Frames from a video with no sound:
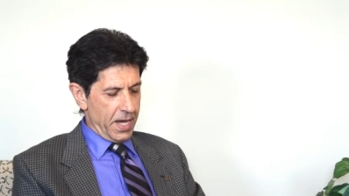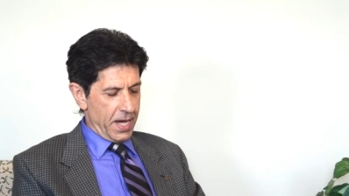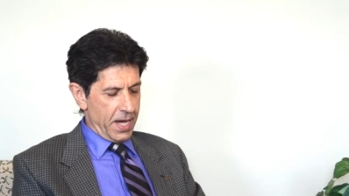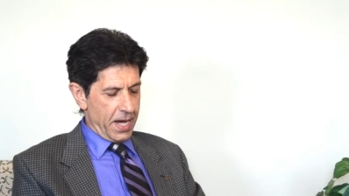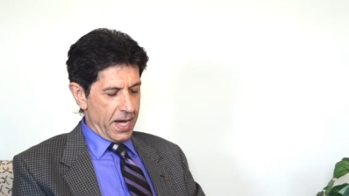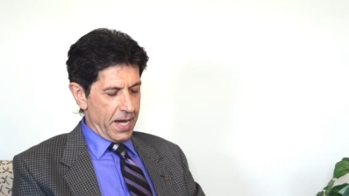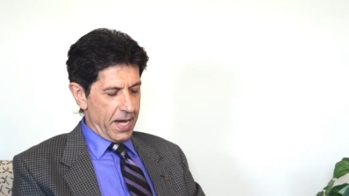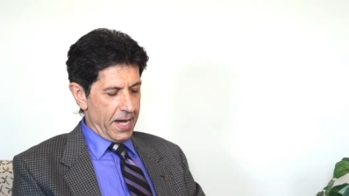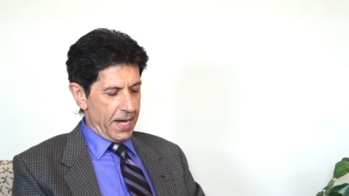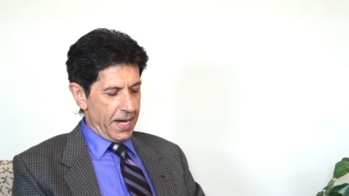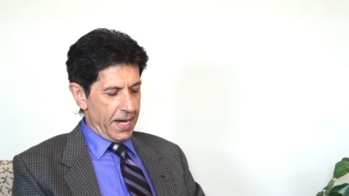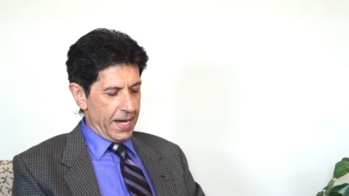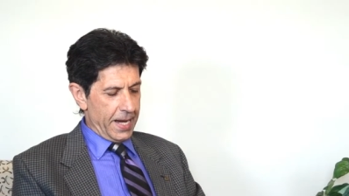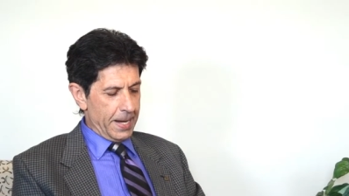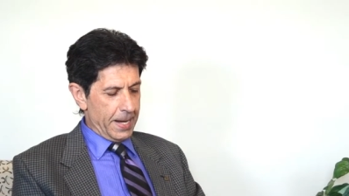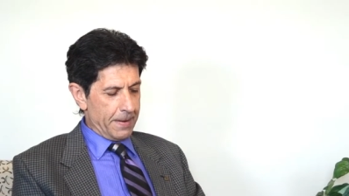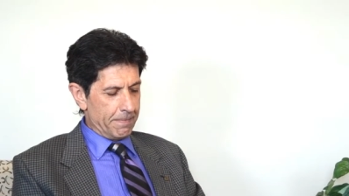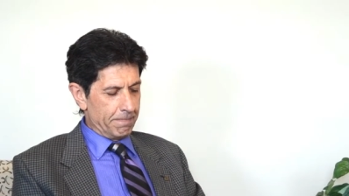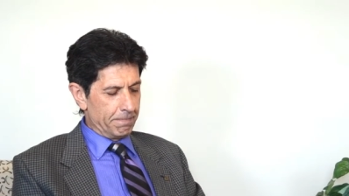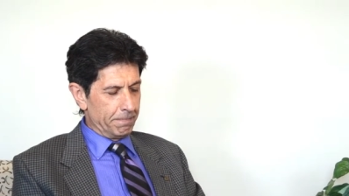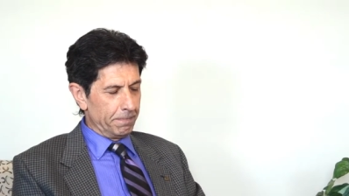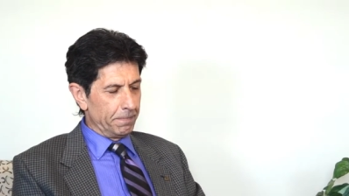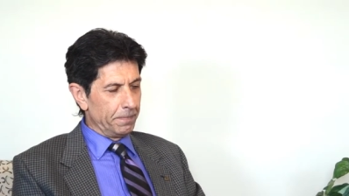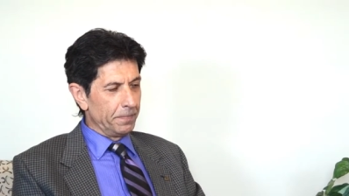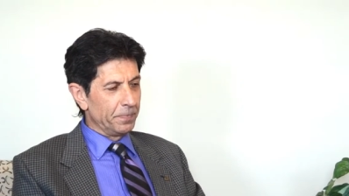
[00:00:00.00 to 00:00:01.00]
Uh,
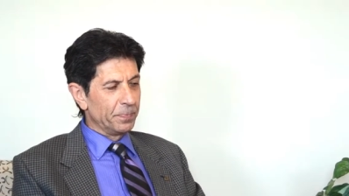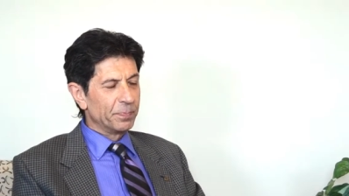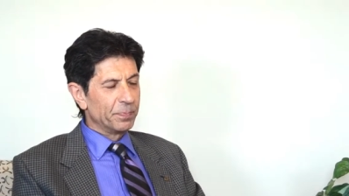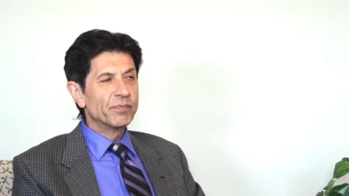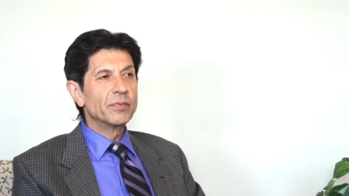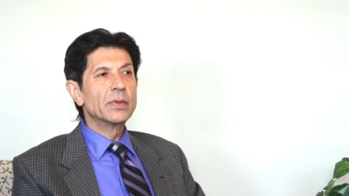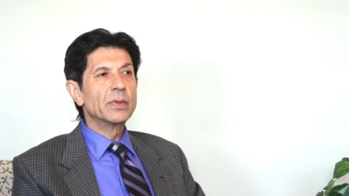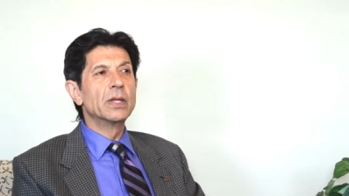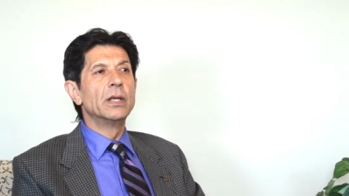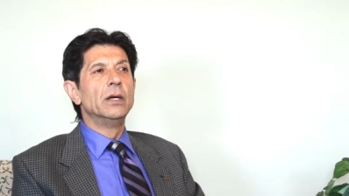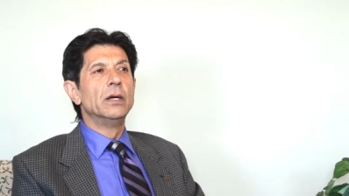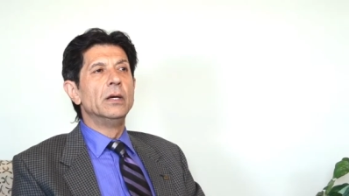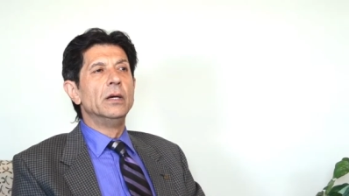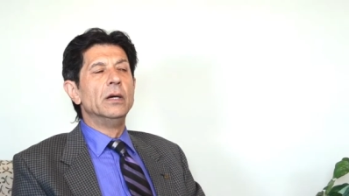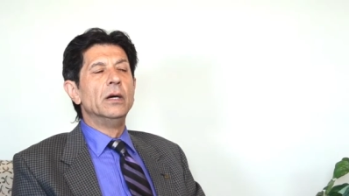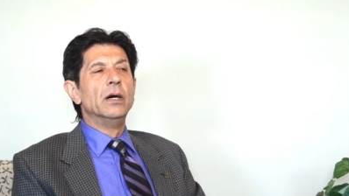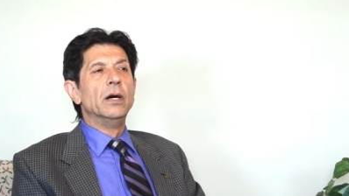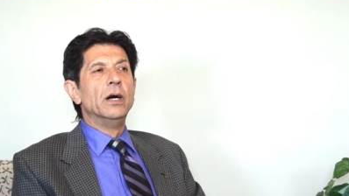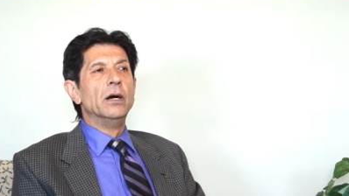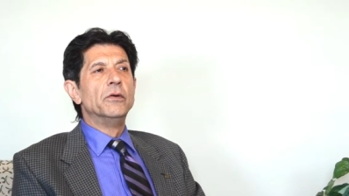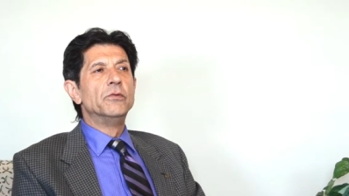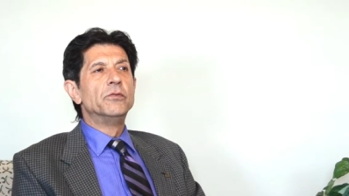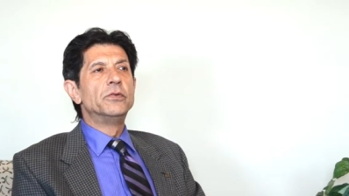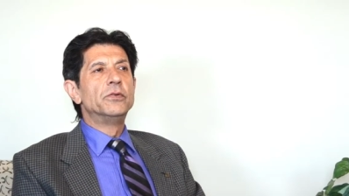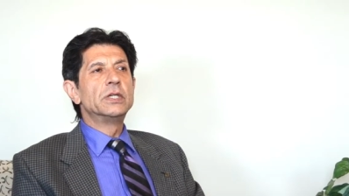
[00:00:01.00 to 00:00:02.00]

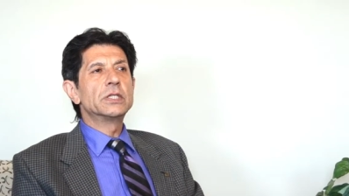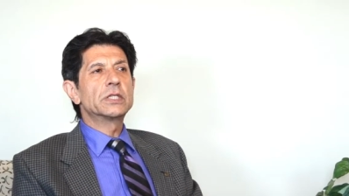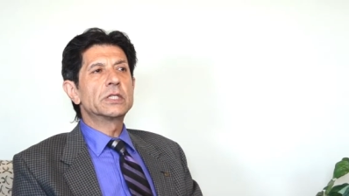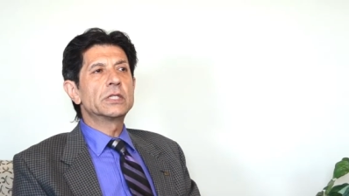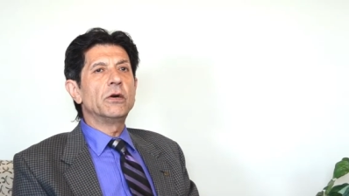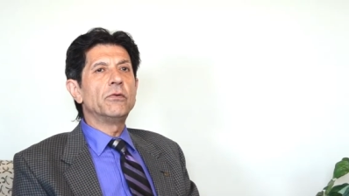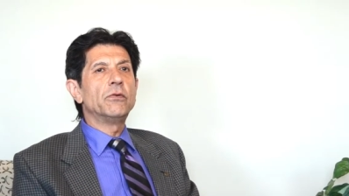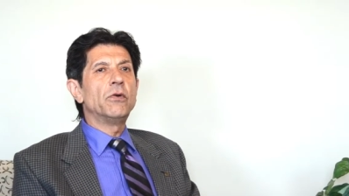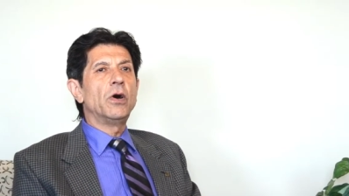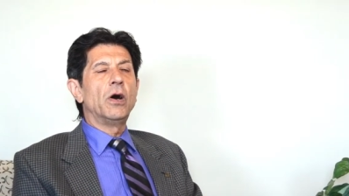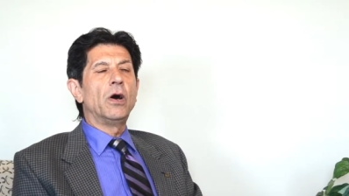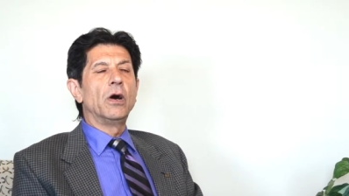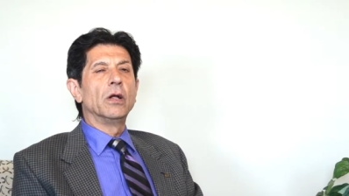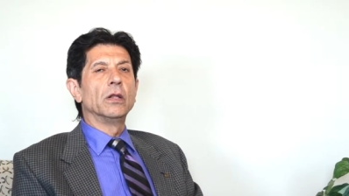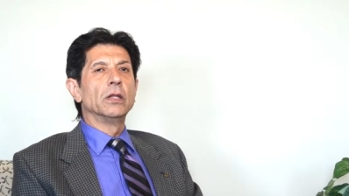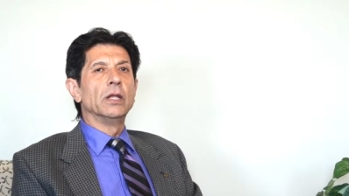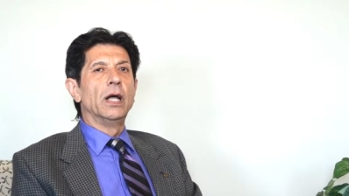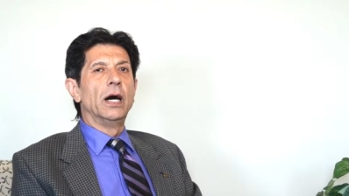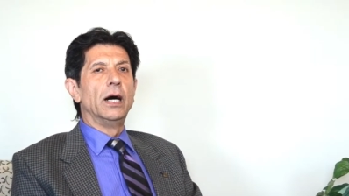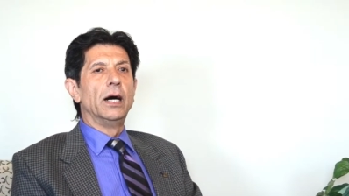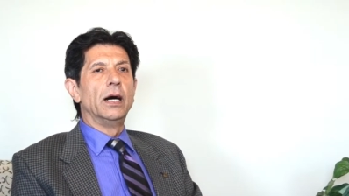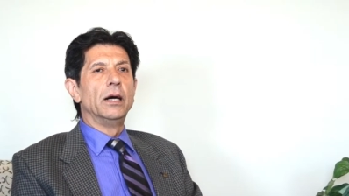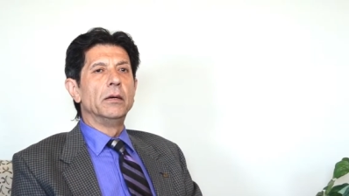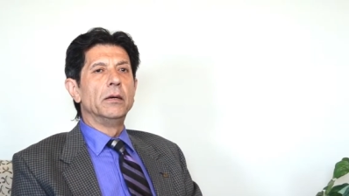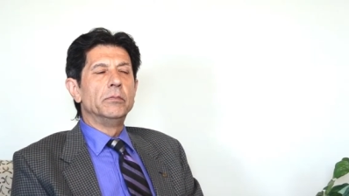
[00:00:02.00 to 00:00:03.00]
first of all,
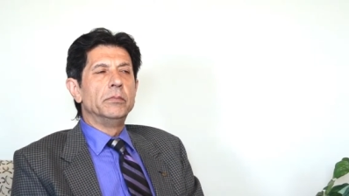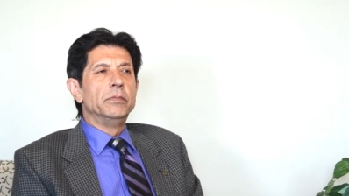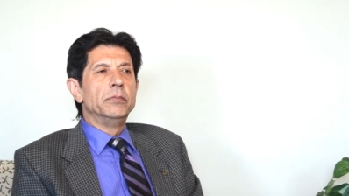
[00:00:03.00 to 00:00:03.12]
uh,